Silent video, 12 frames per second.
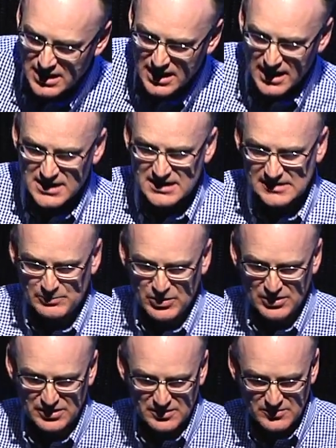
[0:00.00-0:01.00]
and he's
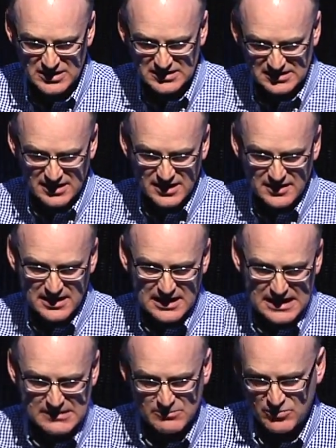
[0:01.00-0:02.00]
put them inside
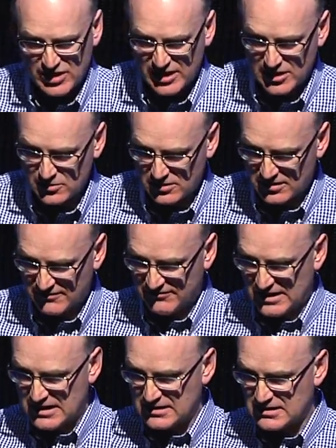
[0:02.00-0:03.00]
the embryo of
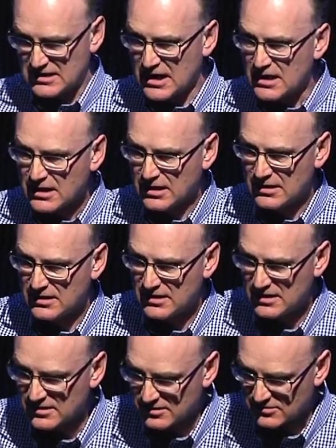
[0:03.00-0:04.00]
a duck
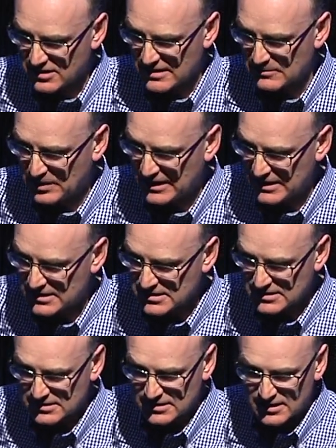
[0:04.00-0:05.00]
in the right
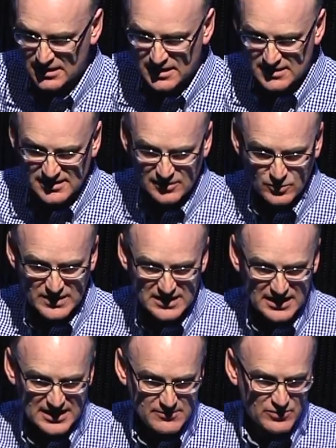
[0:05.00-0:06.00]
place, so that when
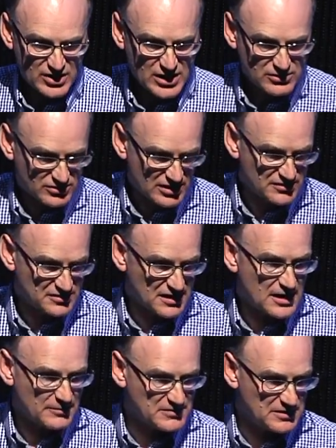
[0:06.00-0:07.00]
that embryo grows
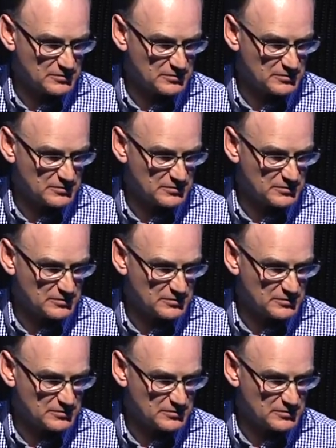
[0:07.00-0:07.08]
up to